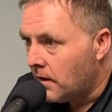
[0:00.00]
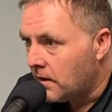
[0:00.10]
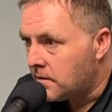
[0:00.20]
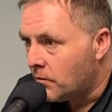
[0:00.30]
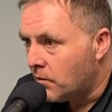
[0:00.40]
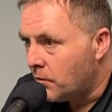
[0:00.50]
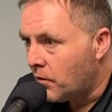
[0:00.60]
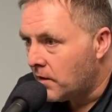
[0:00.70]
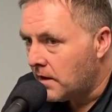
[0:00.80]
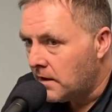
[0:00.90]
It's more
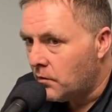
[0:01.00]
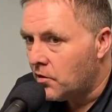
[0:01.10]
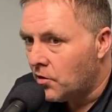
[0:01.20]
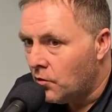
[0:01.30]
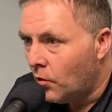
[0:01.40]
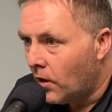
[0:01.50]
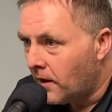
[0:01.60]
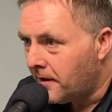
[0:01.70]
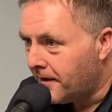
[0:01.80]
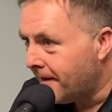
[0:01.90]
important to eat what you
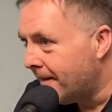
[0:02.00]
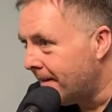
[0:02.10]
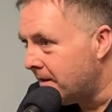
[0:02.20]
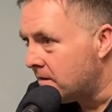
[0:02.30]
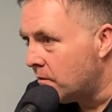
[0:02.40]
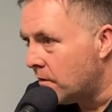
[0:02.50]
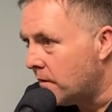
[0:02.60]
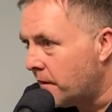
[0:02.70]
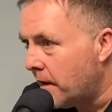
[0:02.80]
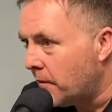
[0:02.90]
want than it is what the
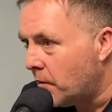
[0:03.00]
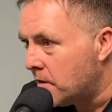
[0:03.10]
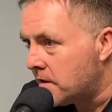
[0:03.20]
family wants.